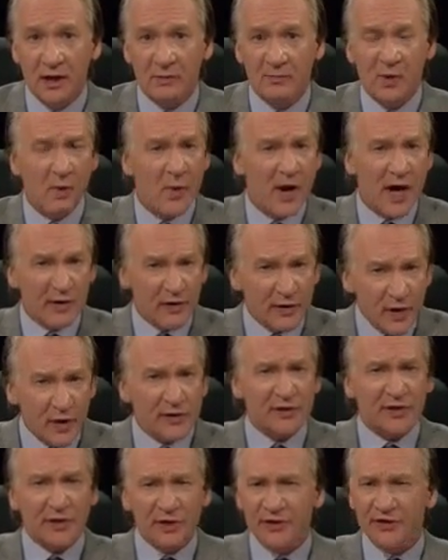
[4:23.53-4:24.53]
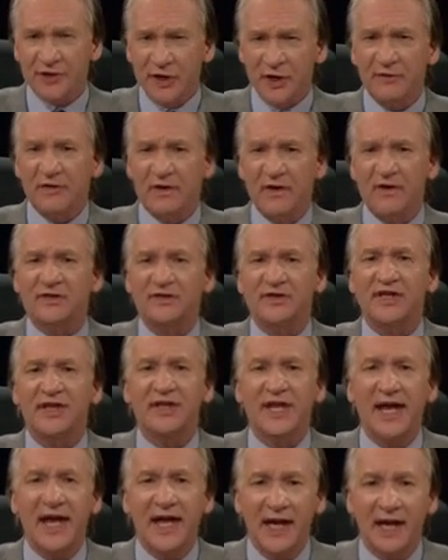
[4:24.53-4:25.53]
But where are those conservatives
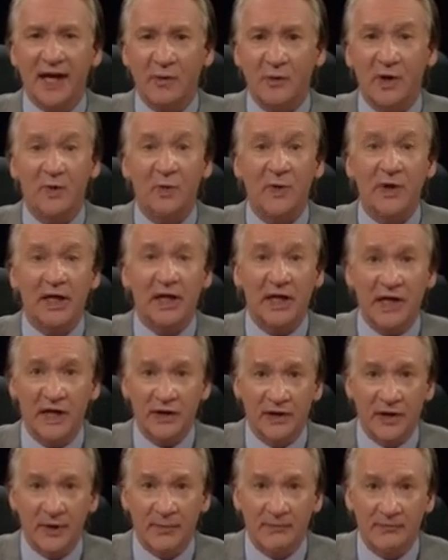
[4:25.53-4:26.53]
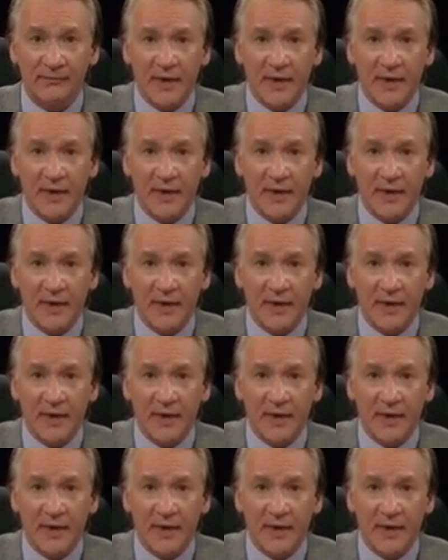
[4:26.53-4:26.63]
today when we need them?